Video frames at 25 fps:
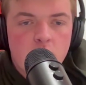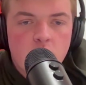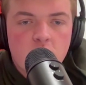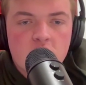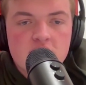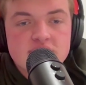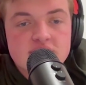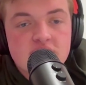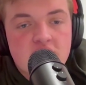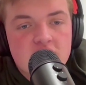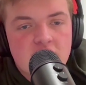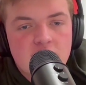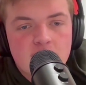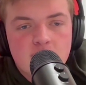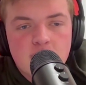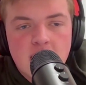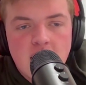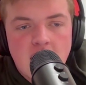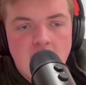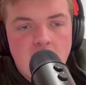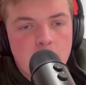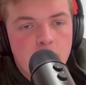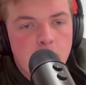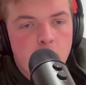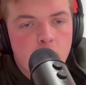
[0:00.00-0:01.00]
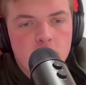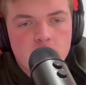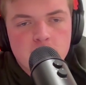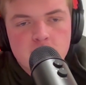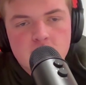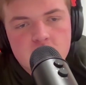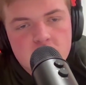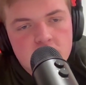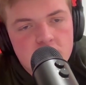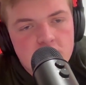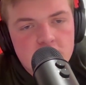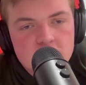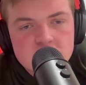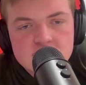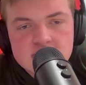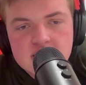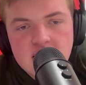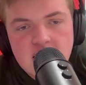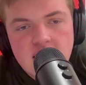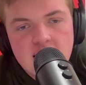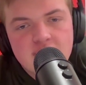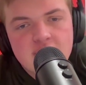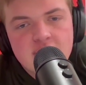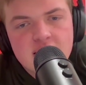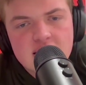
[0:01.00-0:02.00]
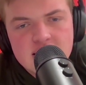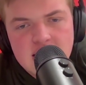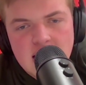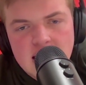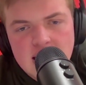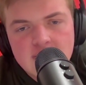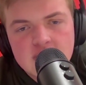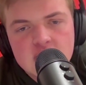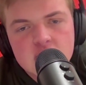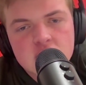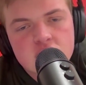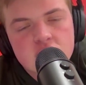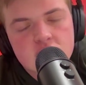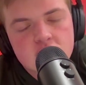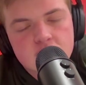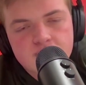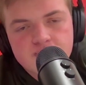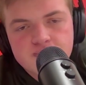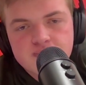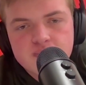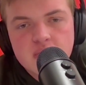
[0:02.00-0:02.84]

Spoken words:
want to say give me High Point, but it's Navy.